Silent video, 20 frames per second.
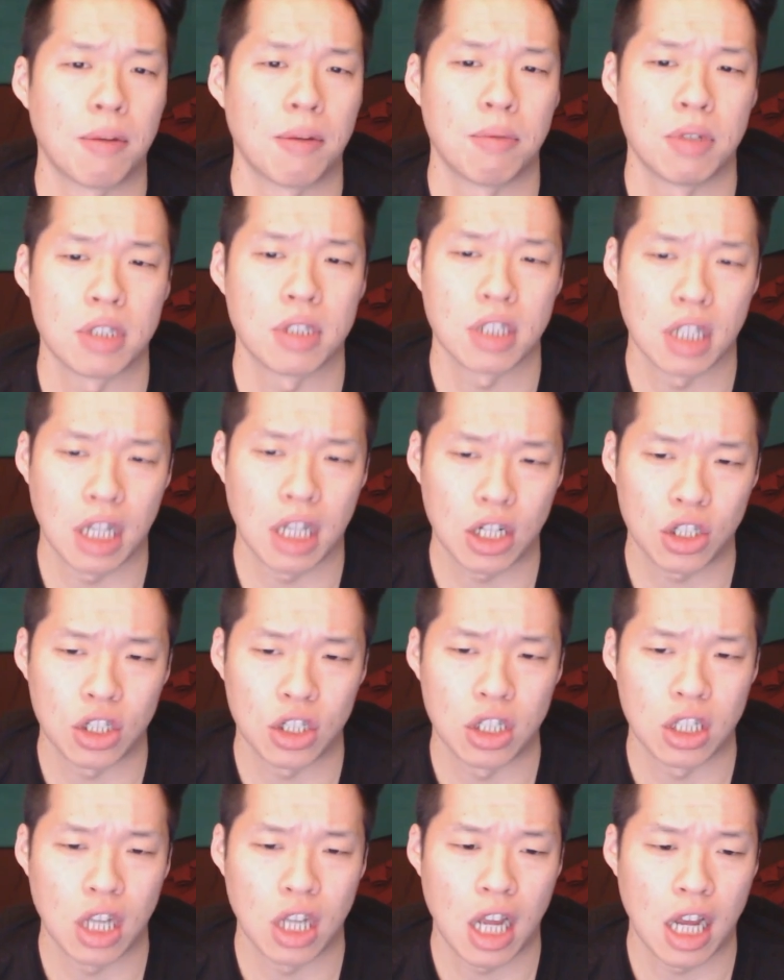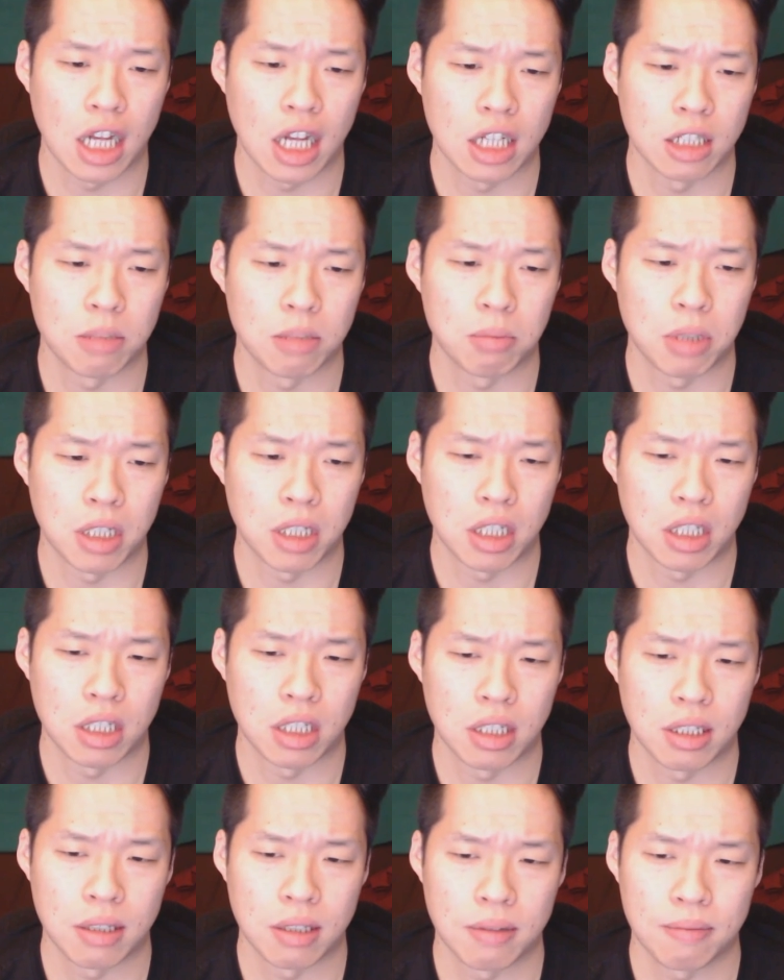This election has
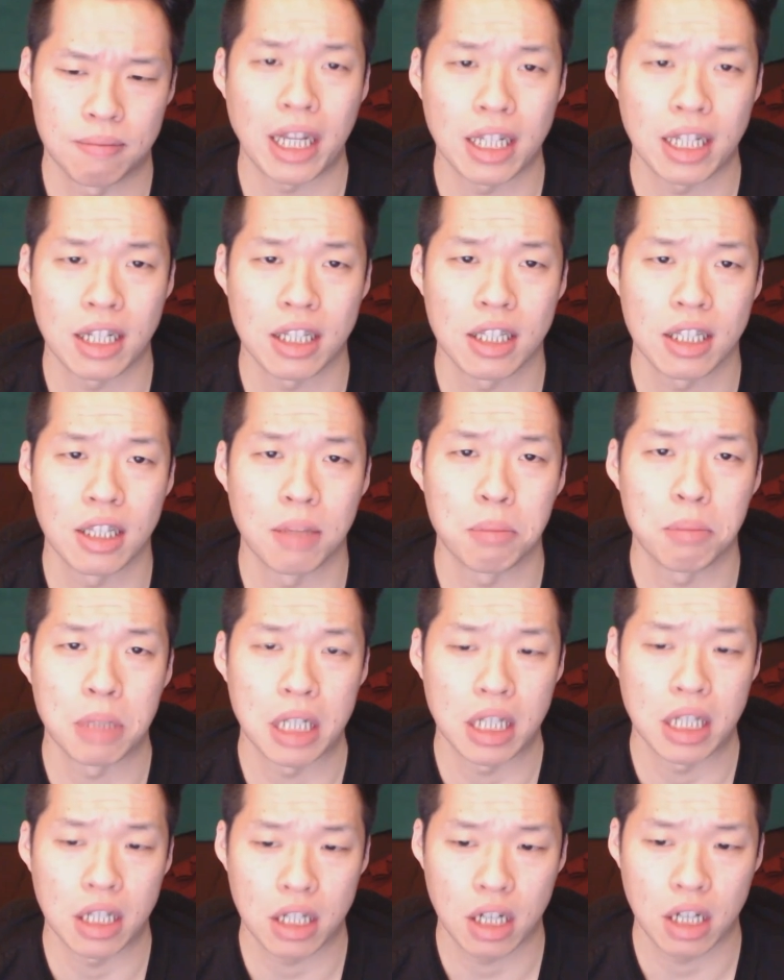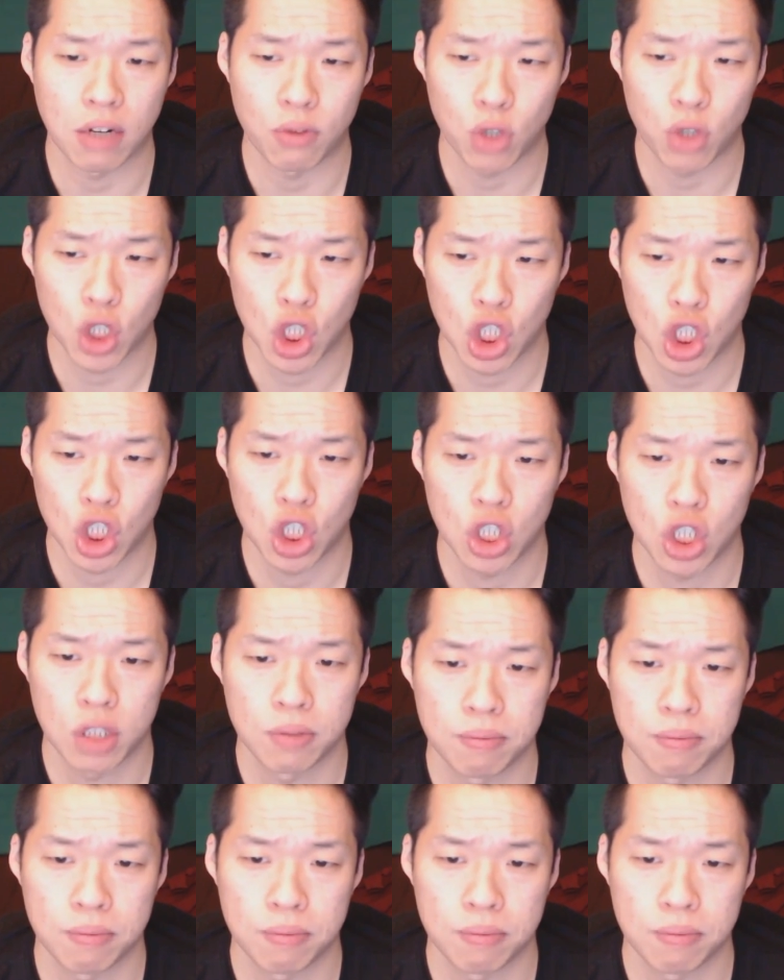been quite the media coverage.